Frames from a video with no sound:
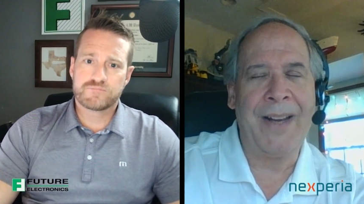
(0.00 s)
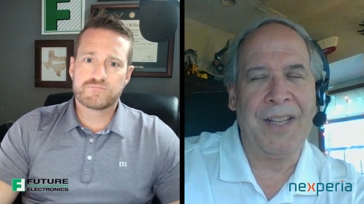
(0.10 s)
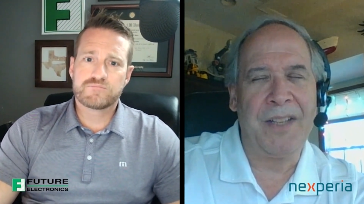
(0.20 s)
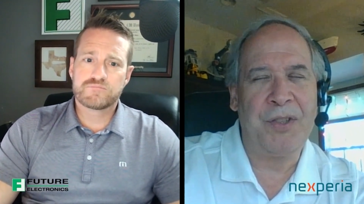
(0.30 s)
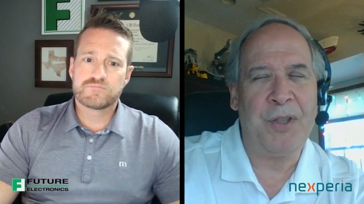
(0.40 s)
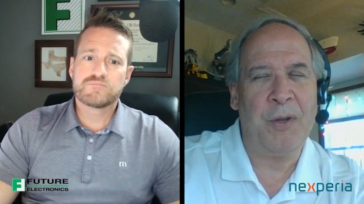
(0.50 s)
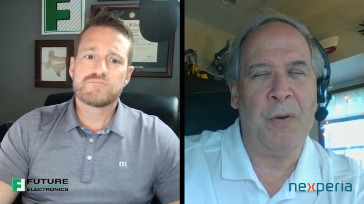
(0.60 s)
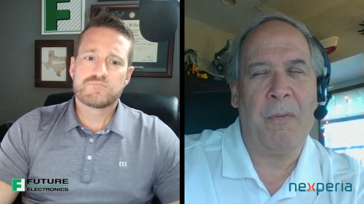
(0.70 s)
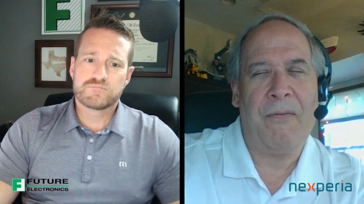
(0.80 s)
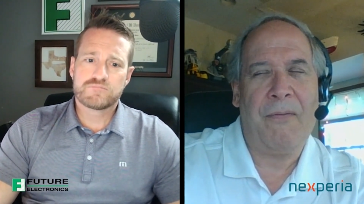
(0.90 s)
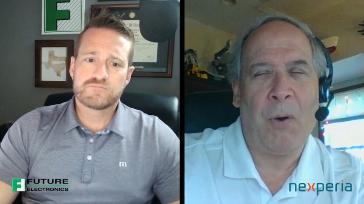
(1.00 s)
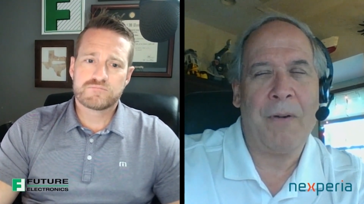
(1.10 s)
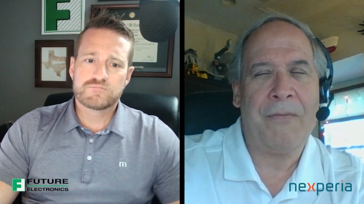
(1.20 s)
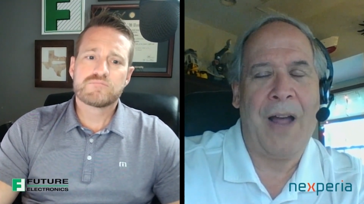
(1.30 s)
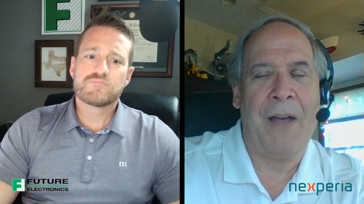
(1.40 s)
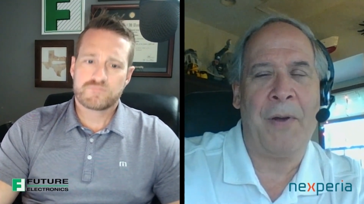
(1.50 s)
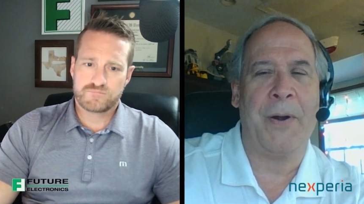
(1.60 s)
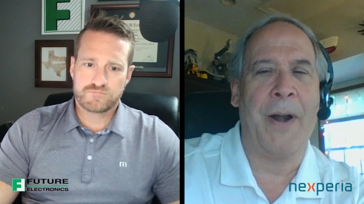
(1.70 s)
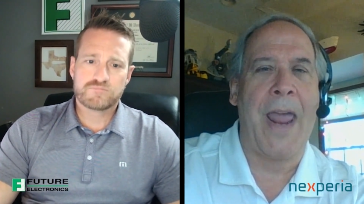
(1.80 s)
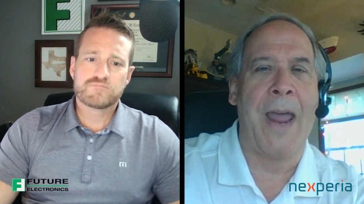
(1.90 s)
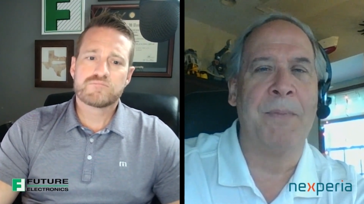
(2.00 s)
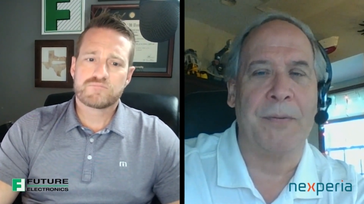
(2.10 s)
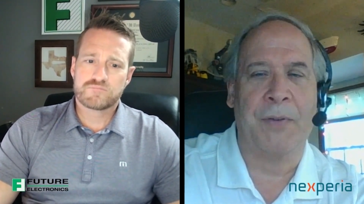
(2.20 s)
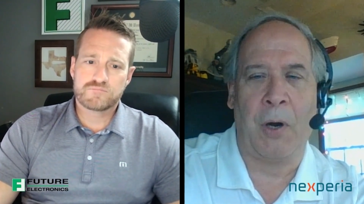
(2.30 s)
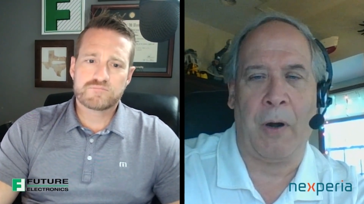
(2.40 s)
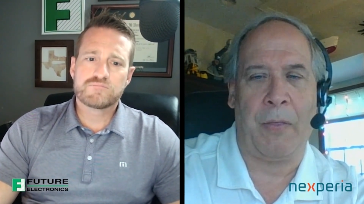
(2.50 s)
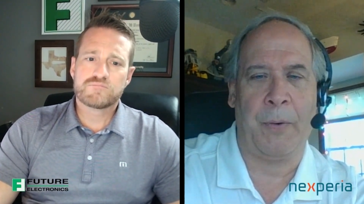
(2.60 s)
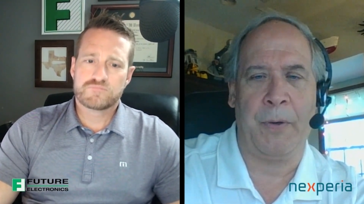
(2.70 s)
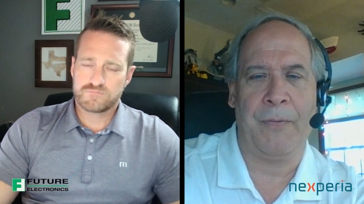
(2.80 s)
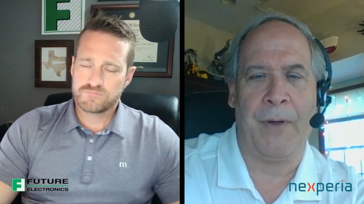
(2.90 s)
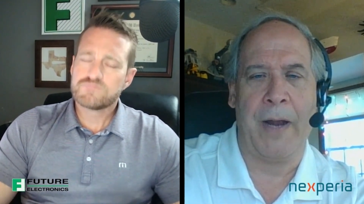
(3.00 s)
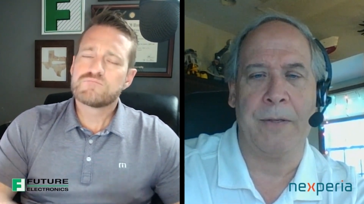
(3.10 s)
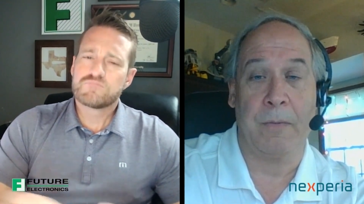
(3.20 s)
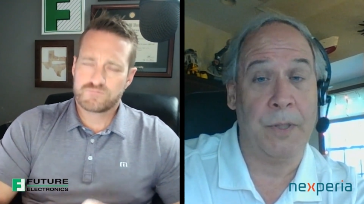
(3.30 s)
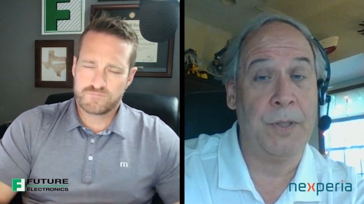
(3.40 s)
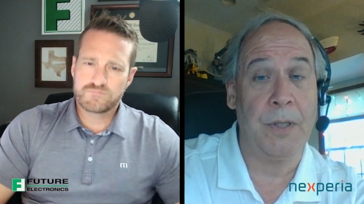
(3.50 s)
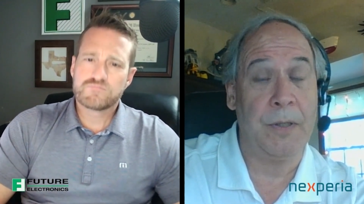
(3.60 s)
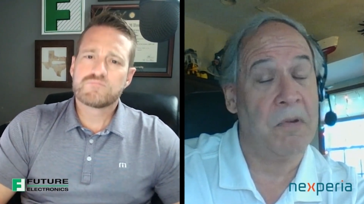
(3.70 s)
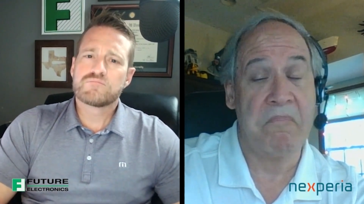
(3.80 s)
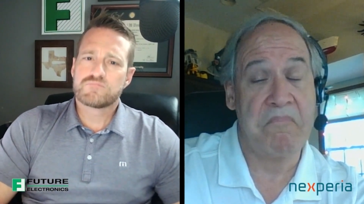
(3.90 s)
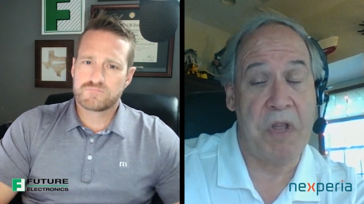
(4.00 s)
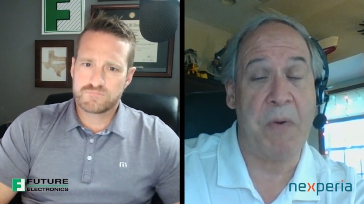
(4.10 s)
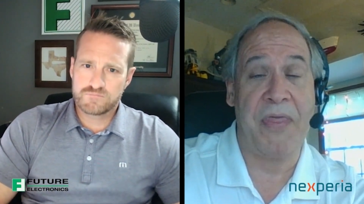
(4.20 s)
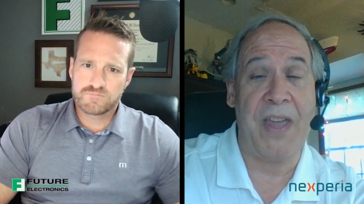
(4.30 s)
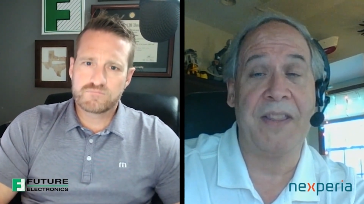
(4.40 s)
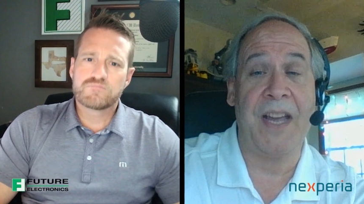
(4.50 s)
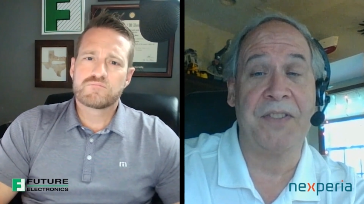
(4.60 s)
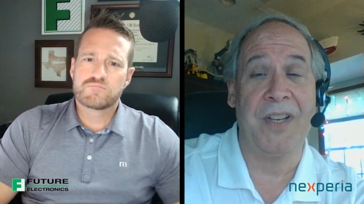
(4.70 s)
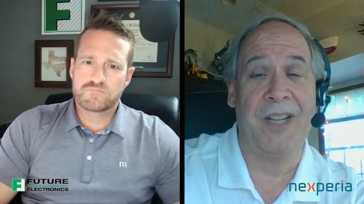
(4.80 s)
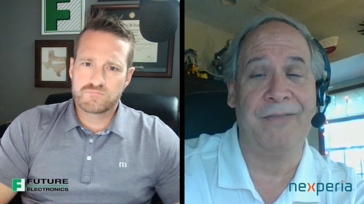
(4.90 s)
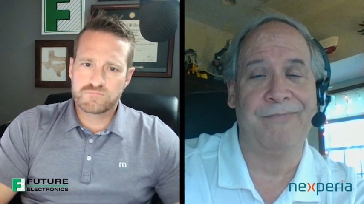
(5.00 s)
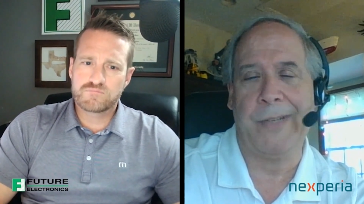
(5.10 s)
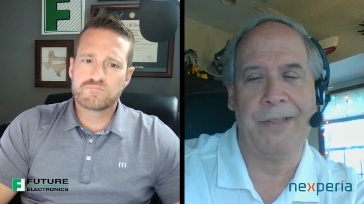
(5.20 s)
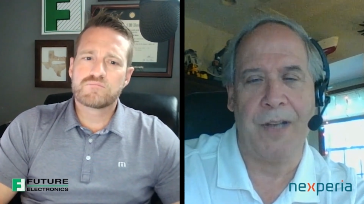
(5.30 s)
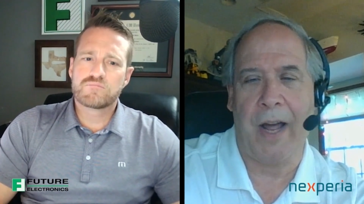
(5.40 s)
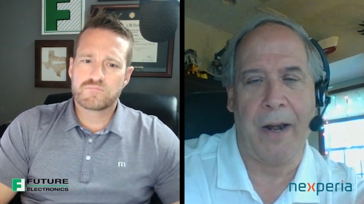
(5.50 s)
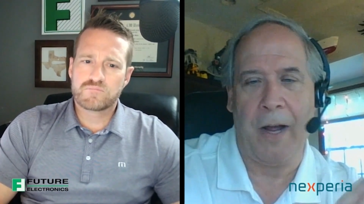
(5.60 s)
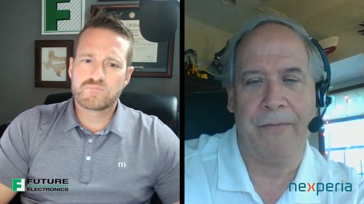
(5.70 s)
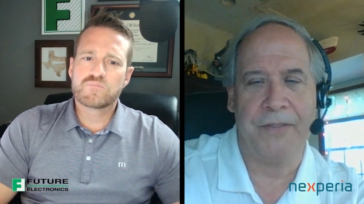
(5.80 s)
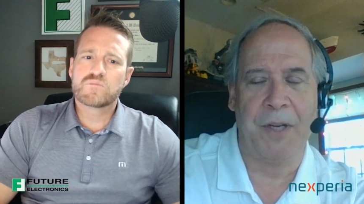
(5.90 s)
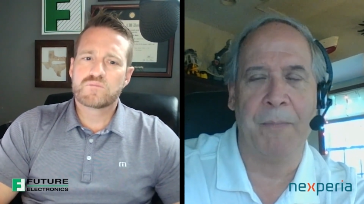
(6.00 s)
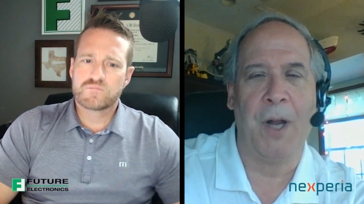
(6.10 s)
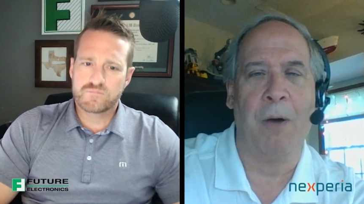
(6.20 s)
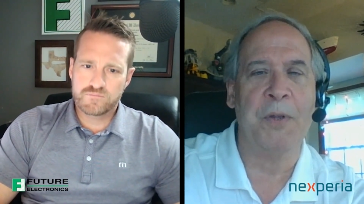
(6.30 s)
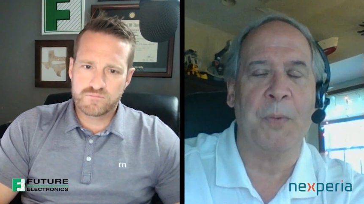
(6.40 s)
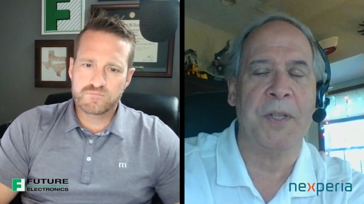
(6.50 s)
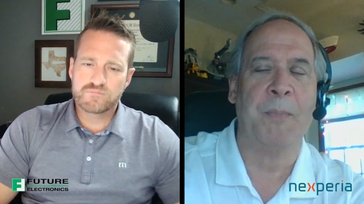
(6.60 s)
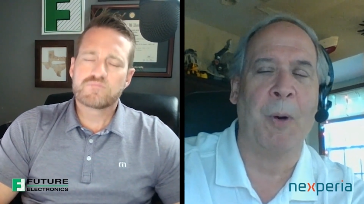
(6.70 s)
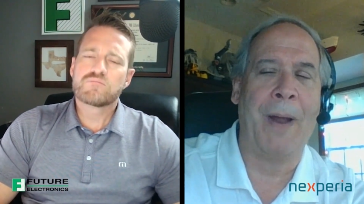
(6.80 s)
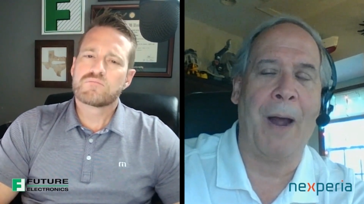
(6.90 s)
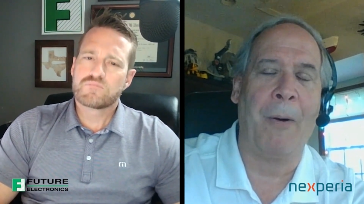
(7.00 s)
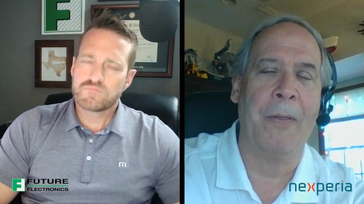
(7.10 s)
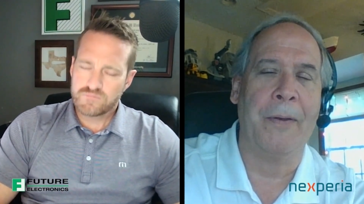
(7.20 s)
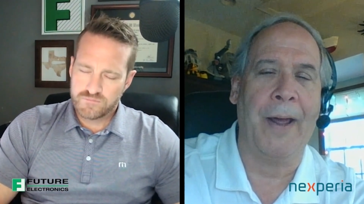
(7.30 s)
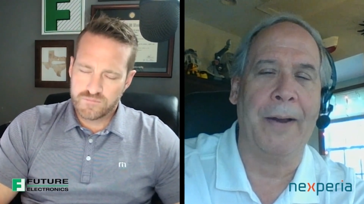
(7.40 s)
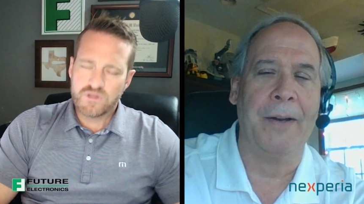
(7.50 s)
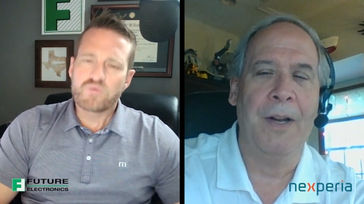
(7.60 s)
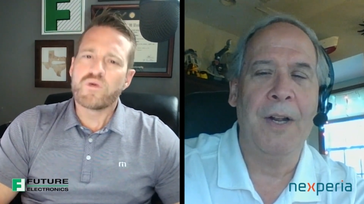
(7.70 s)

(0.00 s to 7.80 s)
Speaker 1: That gets you four or 500 amps of current through a device, which is you would think that's enough. It's not enough. Somebody always wants more power than that.